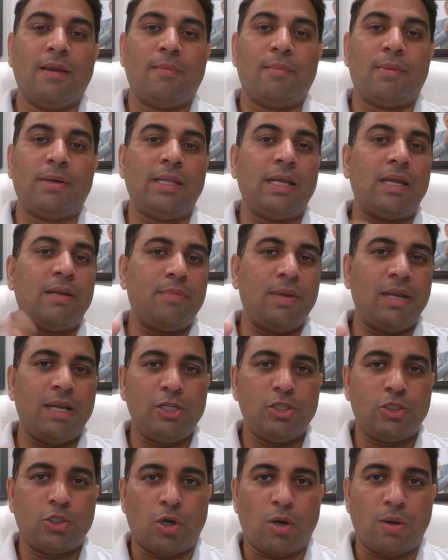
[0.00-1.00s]
But their
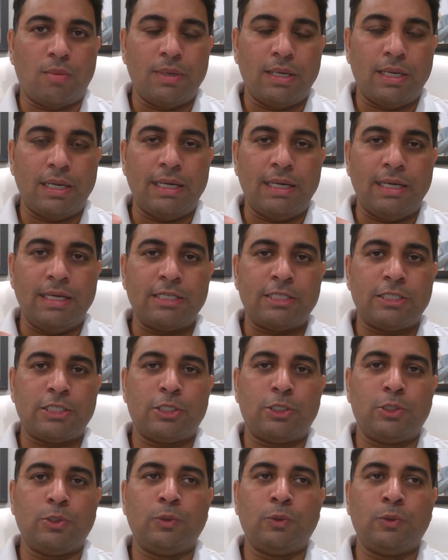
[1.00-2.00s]
main job
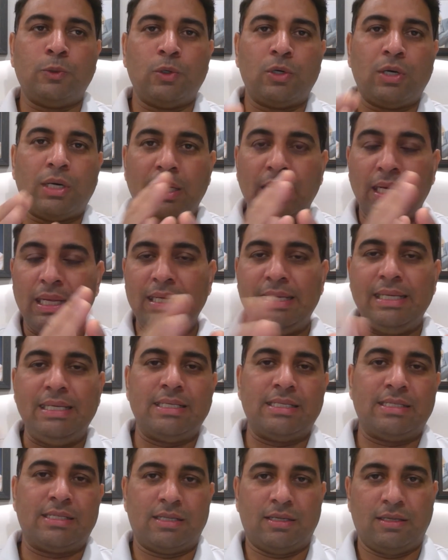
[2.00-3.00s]
is to
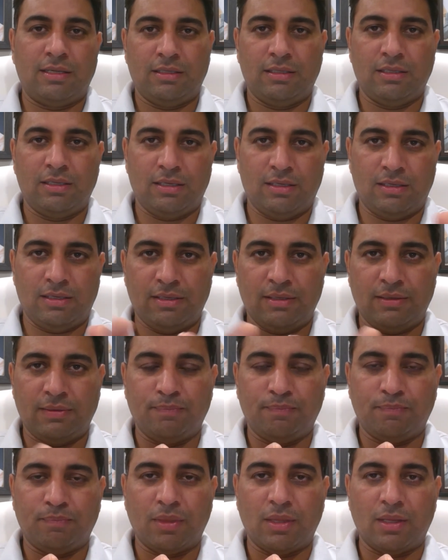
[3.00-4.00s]
cleanse
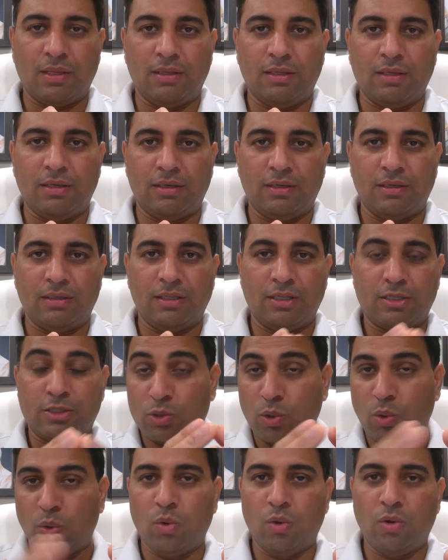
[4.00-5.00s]
the
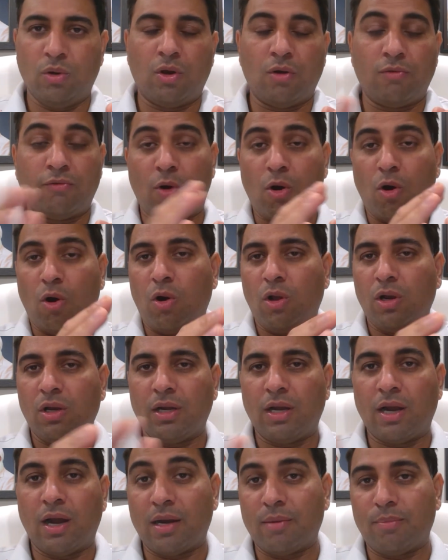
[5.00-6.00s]
soul of all
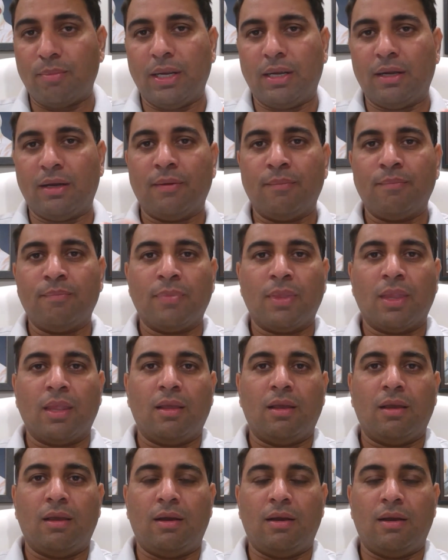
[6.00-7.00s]
karmic
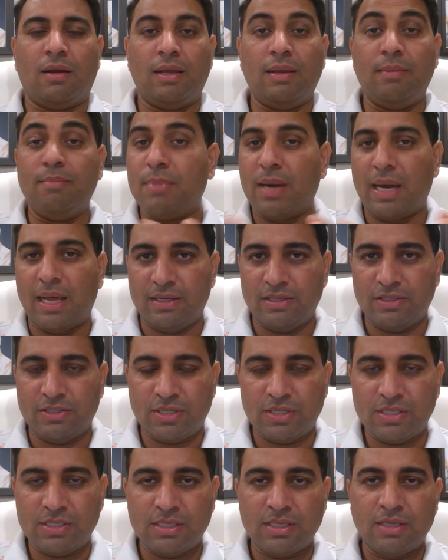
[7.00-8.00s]

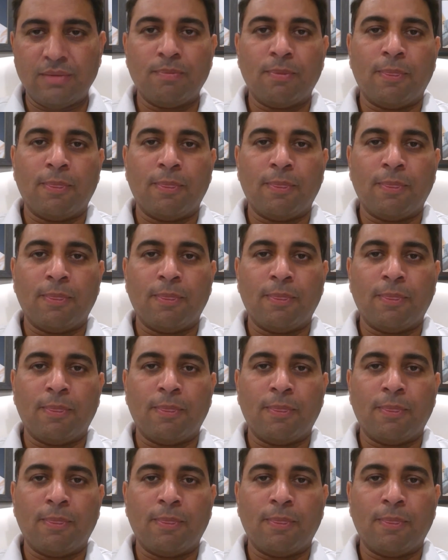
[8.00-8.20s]
imbalances